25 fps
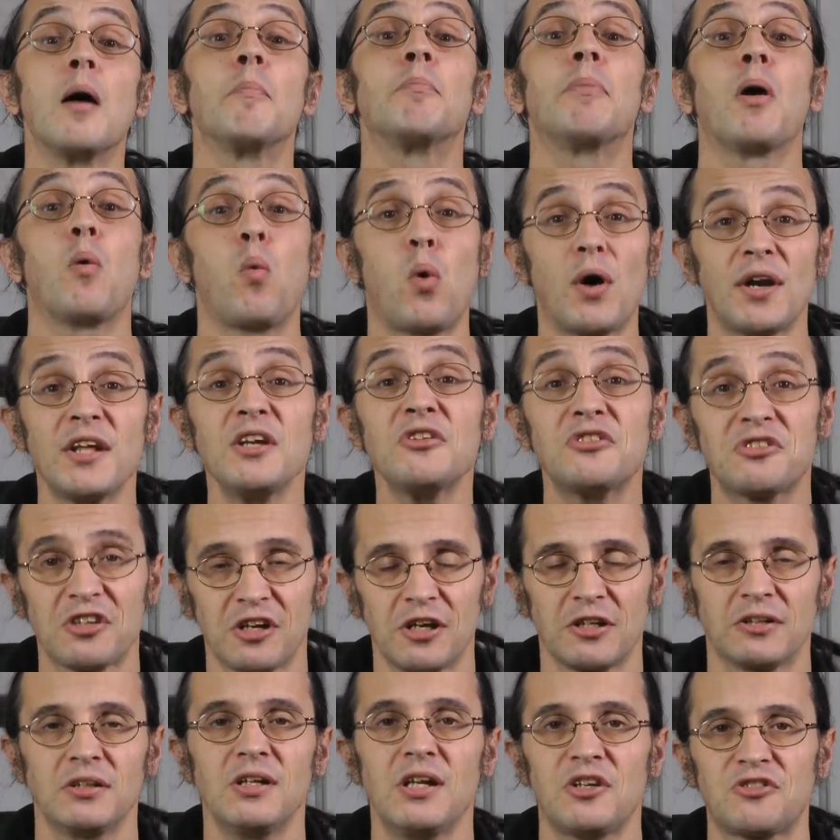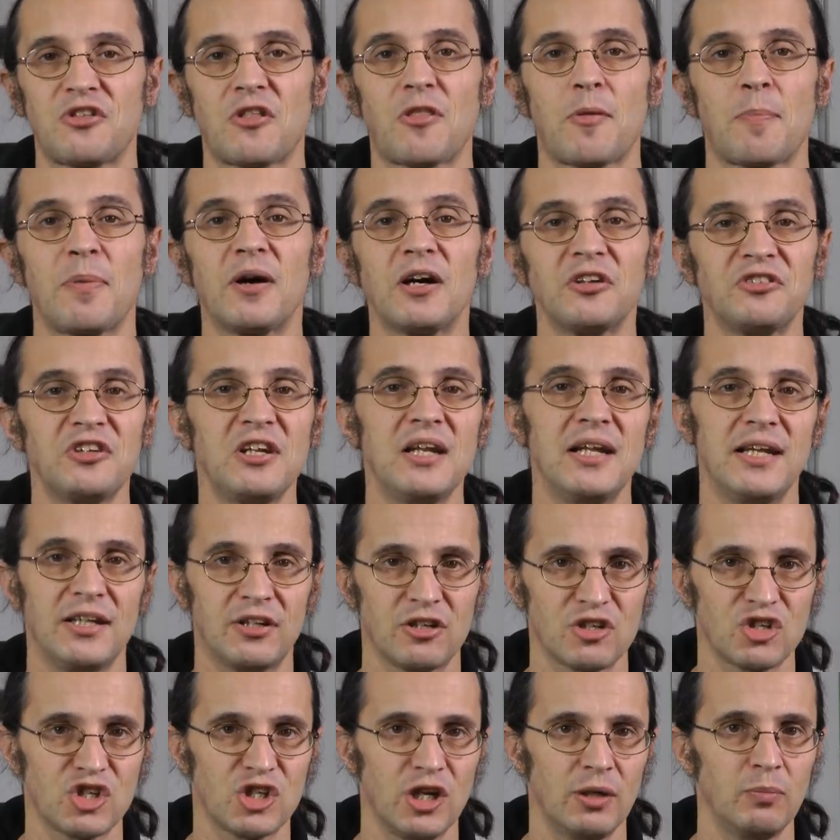But what is certain is that the party
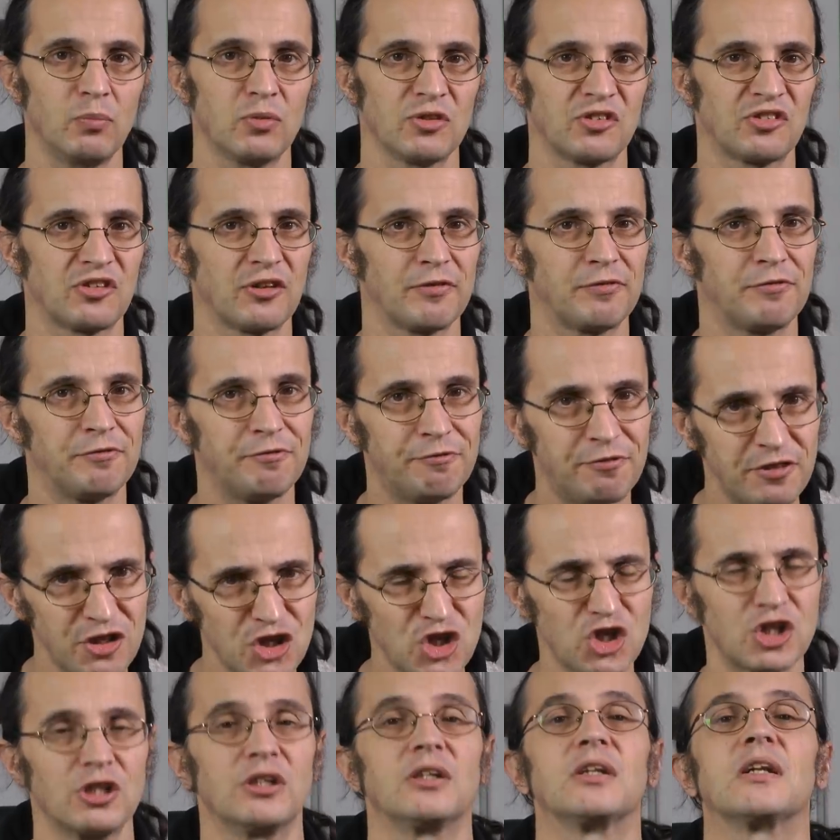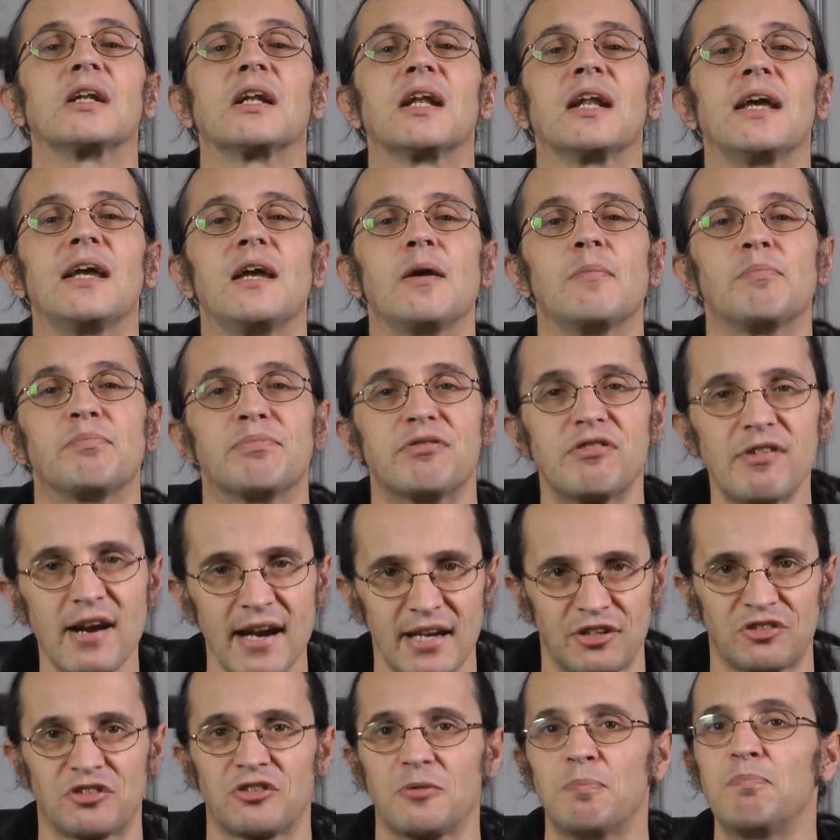leadership was sufficiently
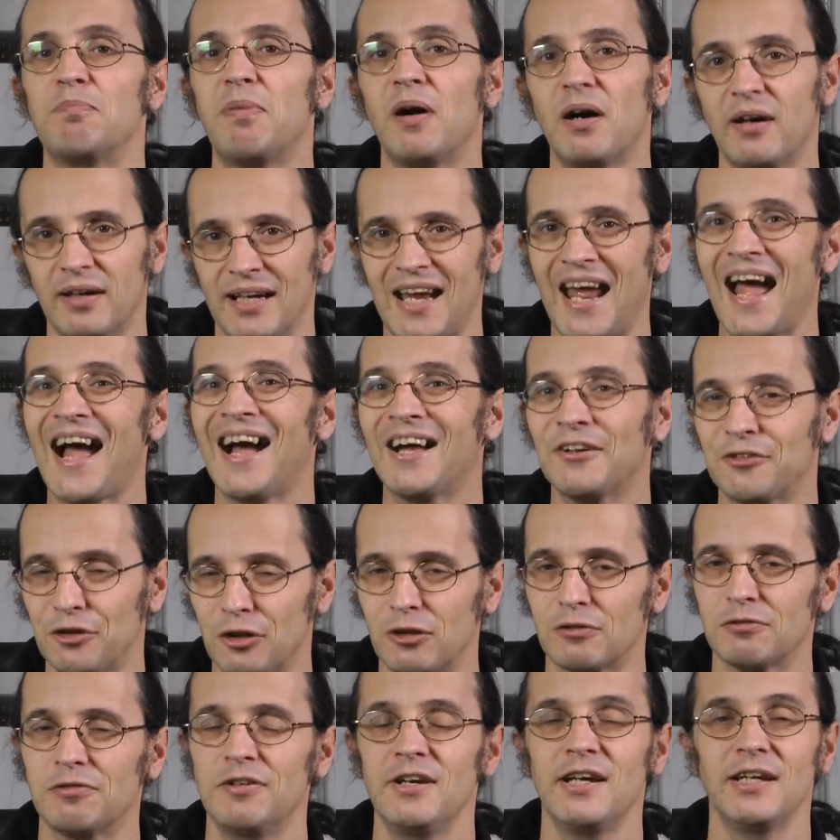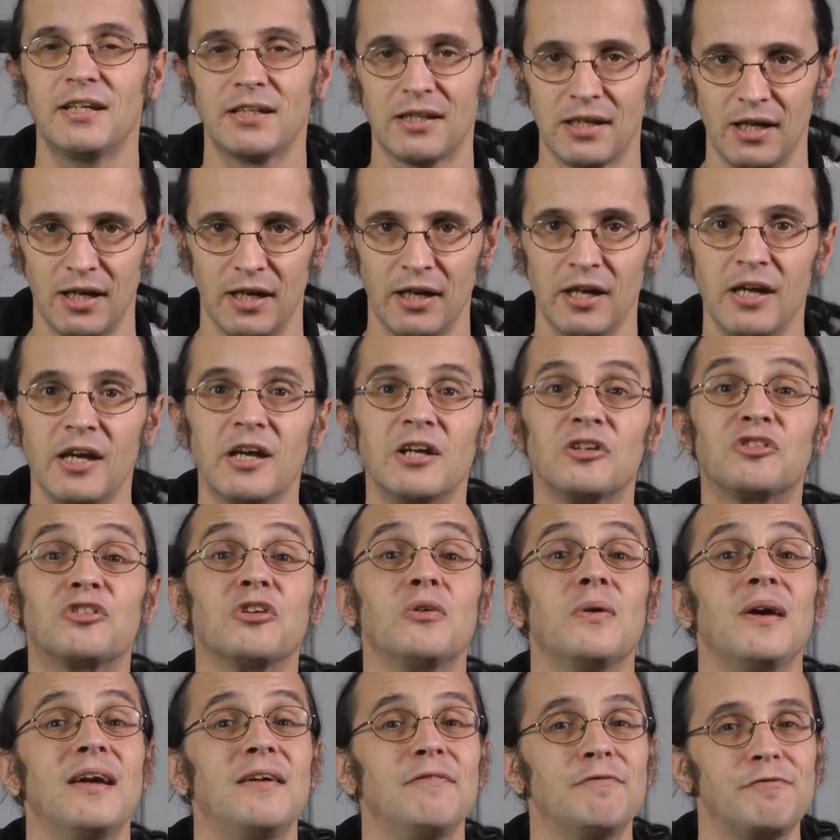impressed by Adolf Hitler
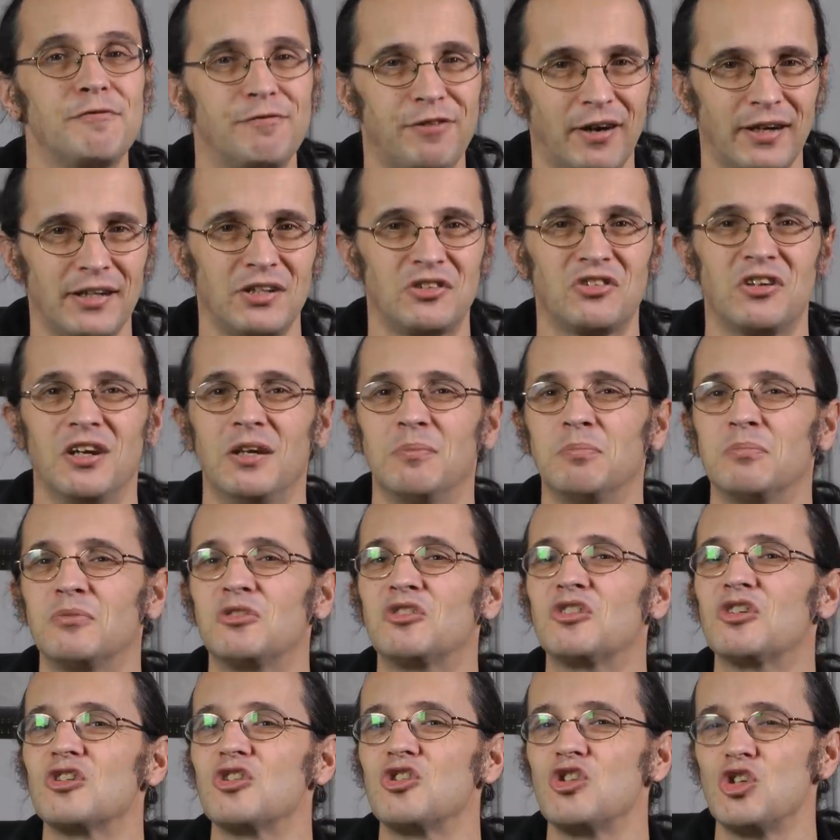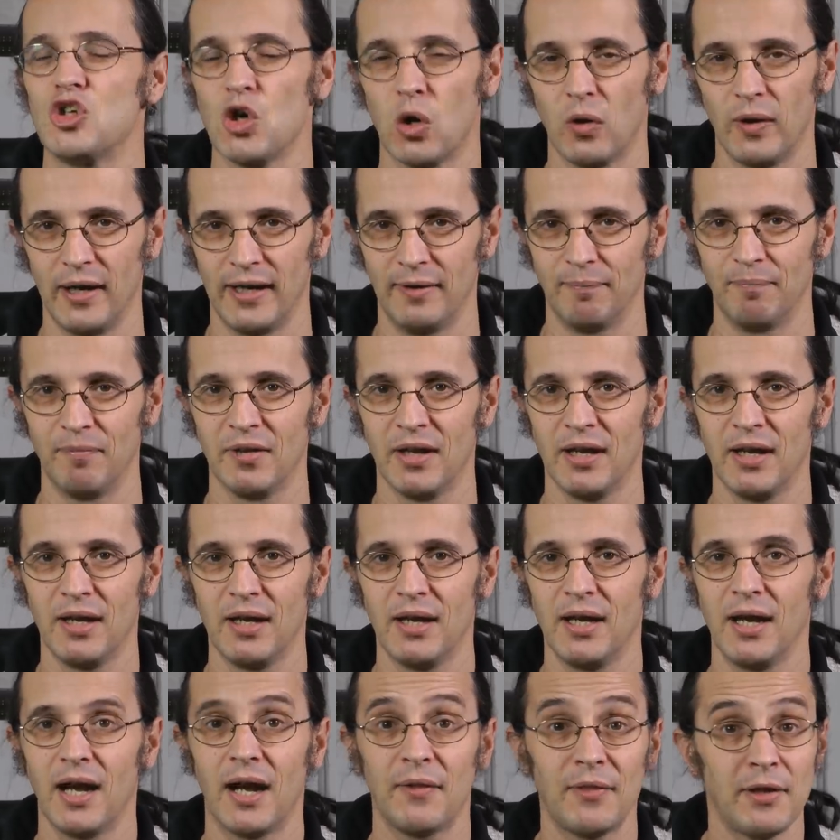to invite him to join.
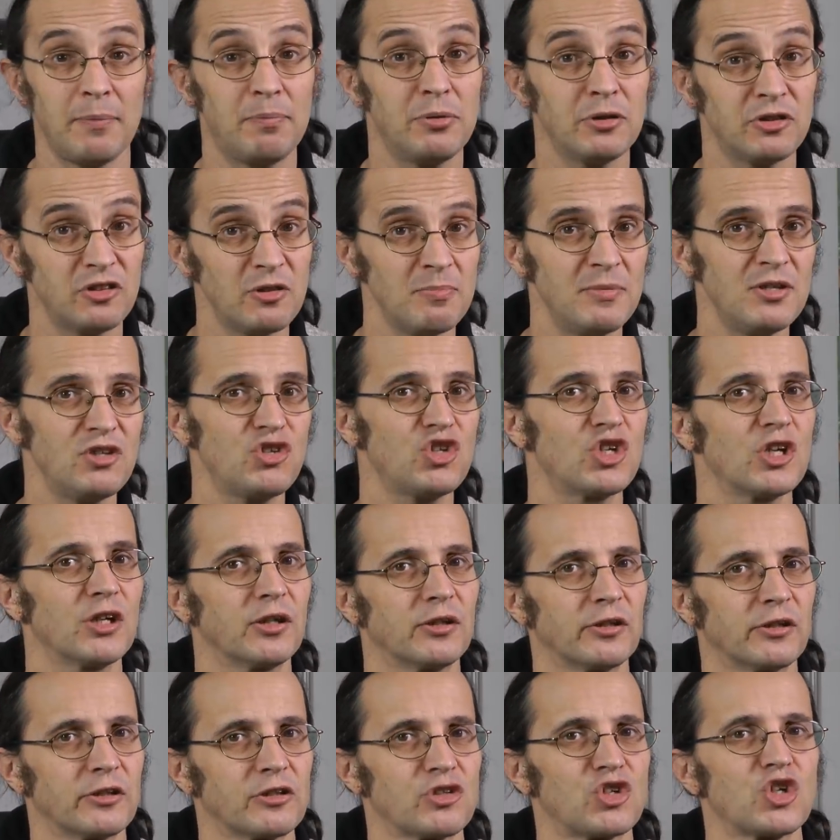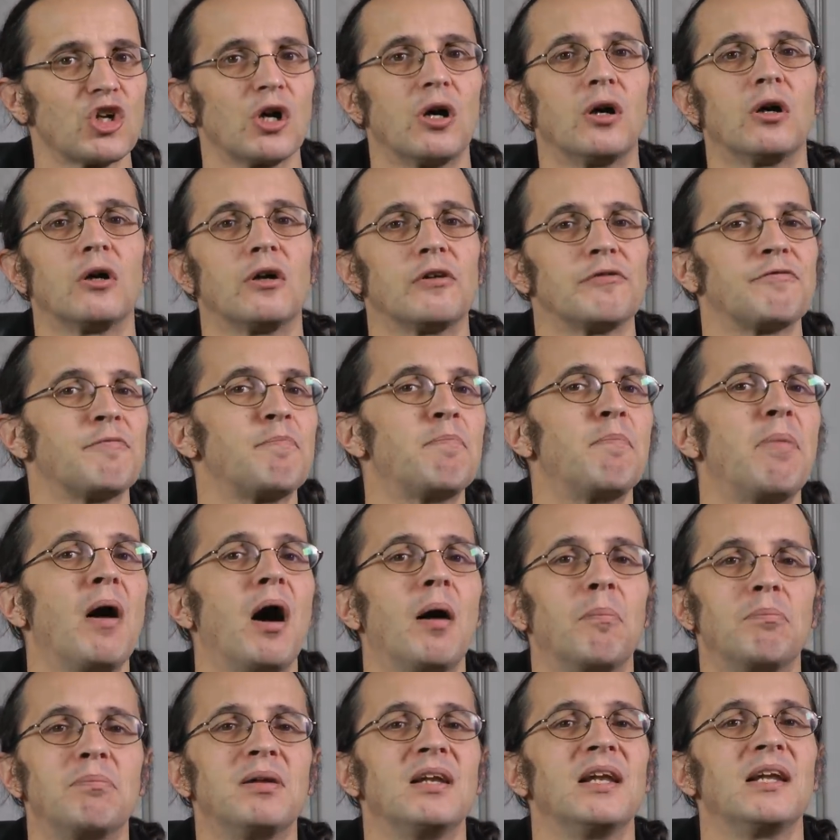And they put him in charge of
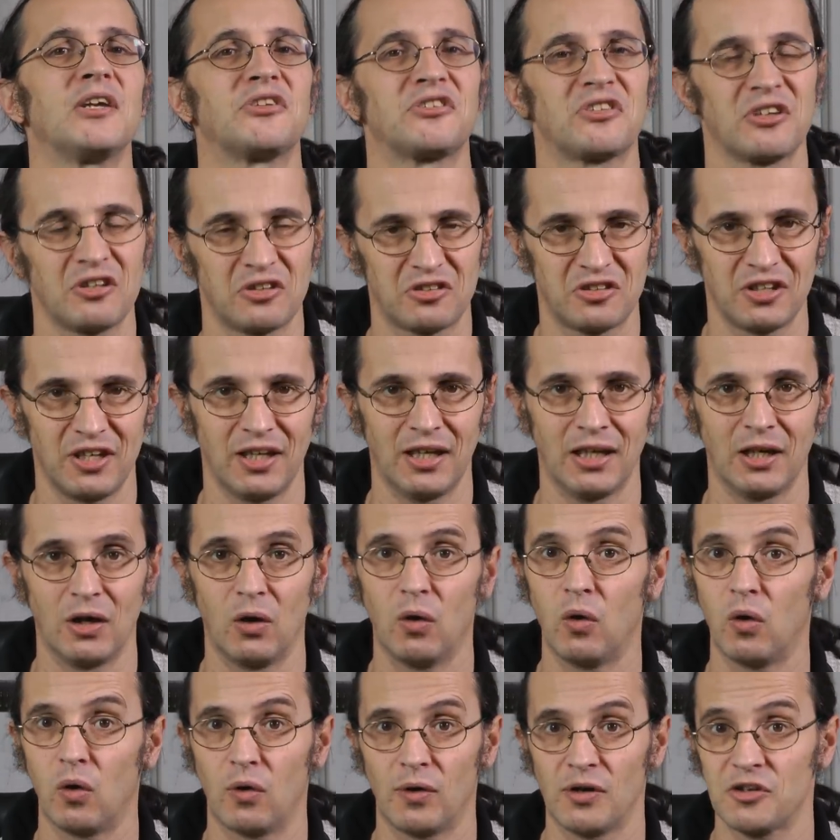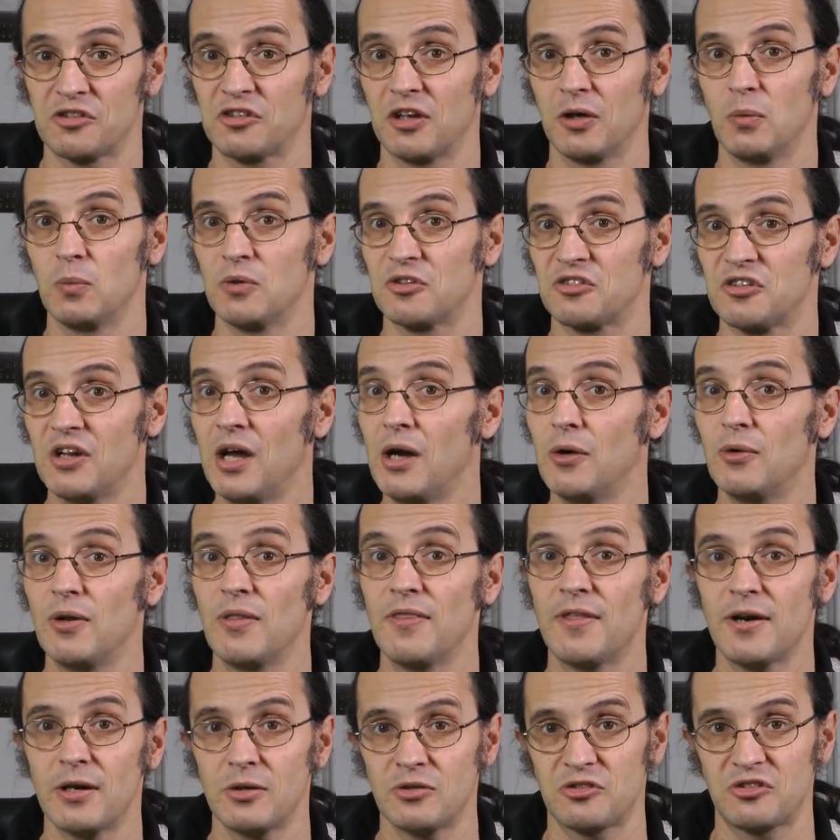publicity, or as it was known in
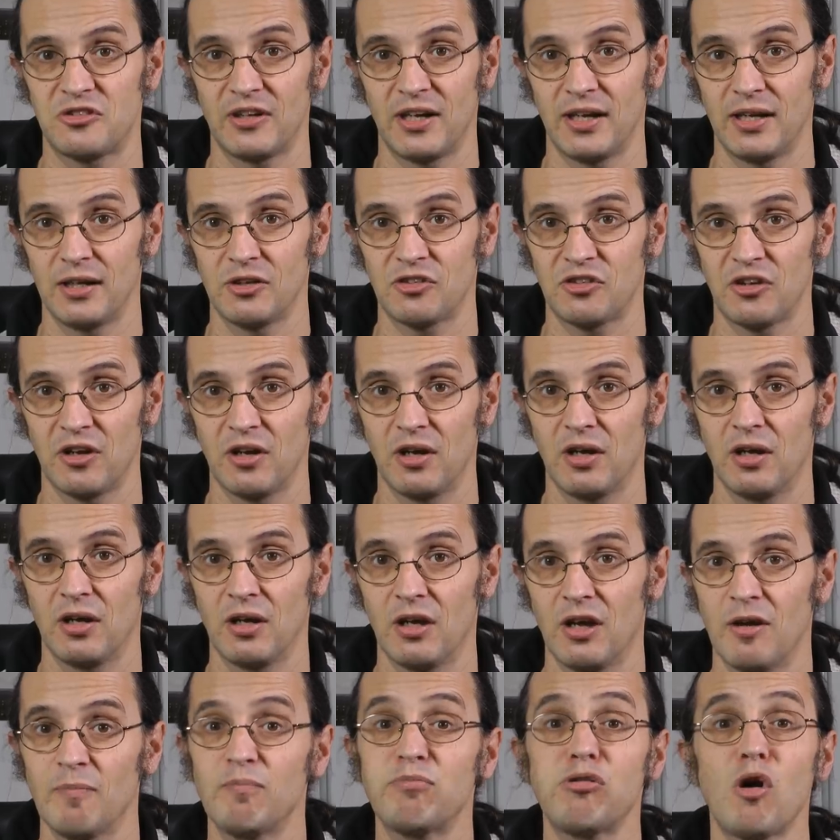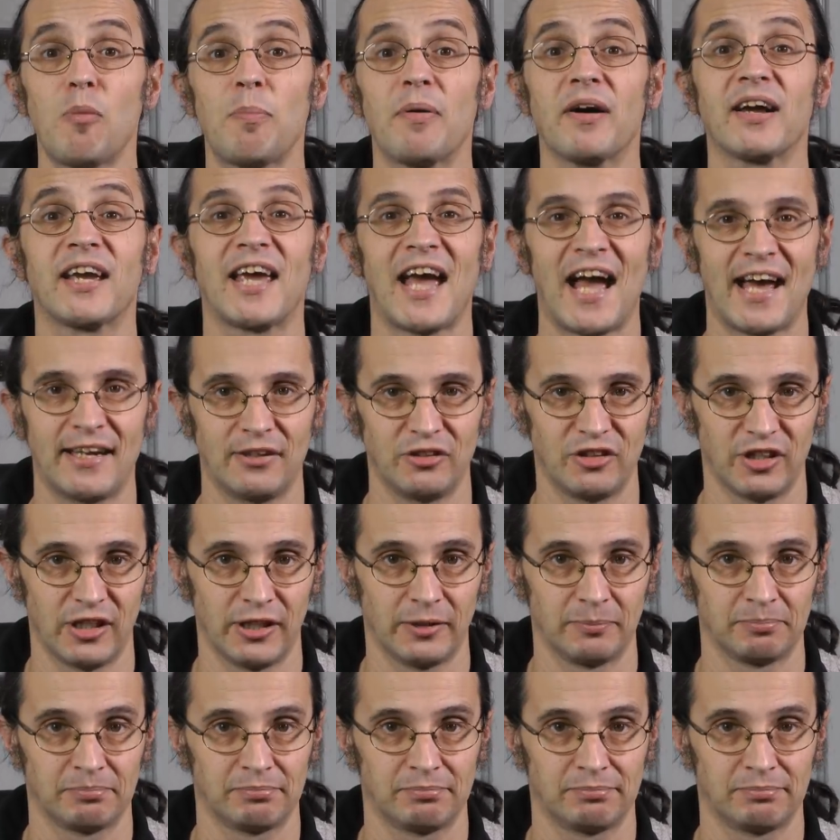those days, propaganda.